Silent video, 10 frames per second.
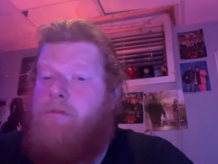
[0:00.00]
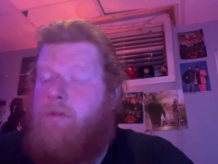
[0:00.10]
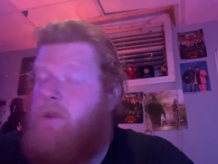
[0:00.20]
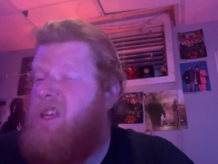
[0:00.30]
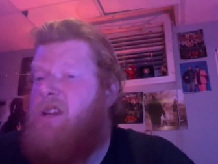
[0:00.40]

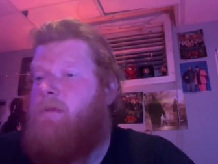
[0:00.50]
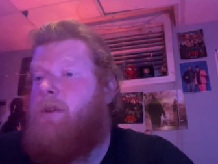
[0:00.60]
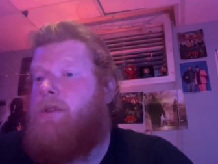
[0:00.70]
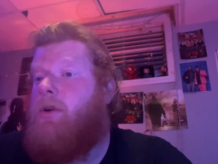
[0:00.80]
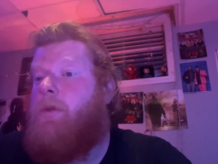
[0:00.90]
You didn't
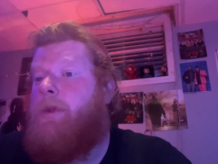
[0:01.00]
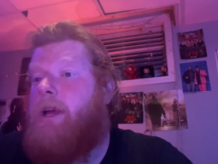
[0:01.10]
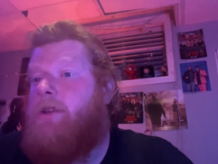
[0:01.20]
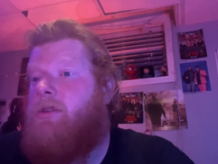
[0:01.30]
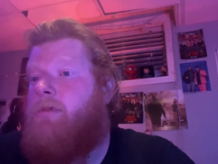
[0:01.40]
want the old guy
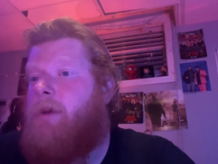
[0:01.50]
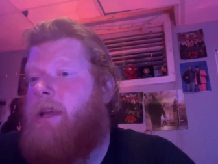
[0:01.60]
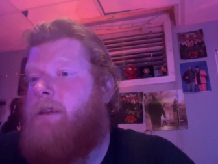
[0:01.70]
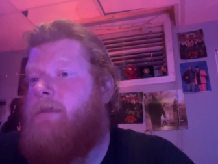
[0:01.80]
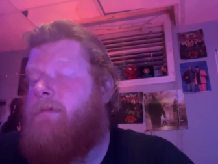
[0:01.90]
Joe
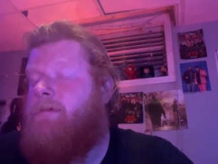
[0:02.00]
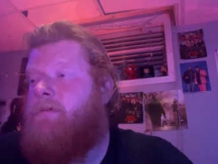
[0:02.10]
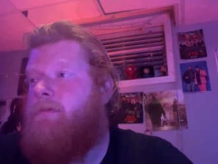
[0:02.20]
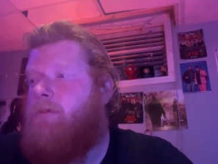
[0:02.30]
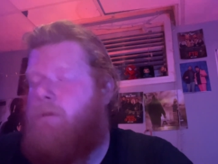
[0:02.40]
Biden?
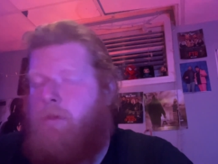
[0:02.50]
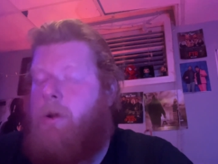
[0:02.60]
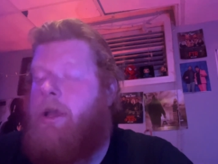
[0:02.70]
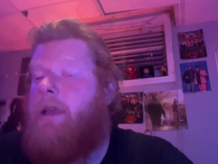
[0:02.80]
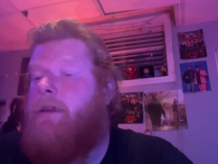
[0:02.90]

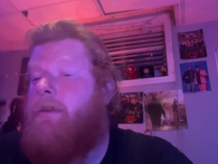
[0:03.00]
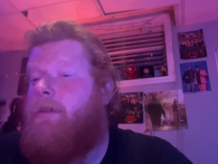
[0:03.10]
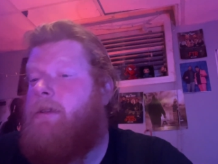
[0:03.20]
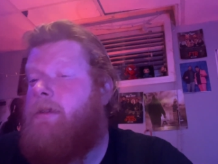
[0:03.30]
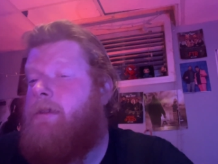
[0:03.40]
Okay.
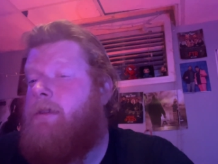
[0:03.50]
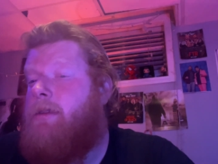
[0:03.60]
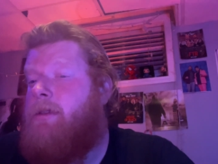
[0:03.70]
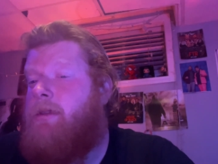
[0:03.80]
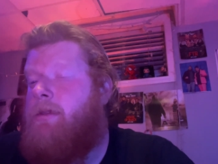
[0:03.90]

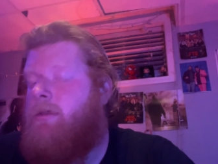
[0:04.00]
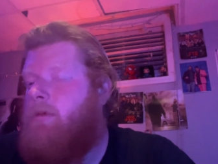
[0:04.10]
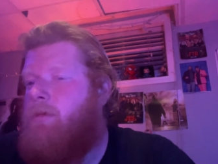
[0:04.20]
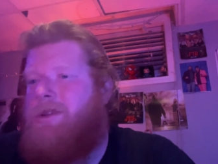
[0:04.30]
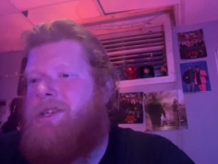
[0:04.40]

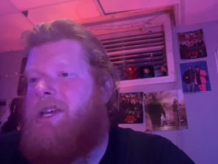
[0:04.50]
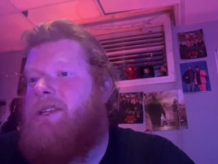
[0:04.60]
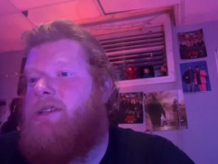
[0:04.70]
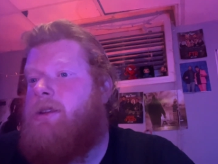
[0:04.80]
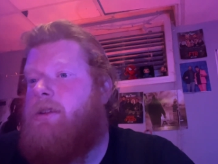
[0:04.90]
We
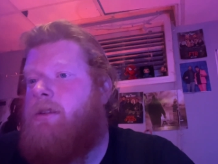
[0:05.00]
changed.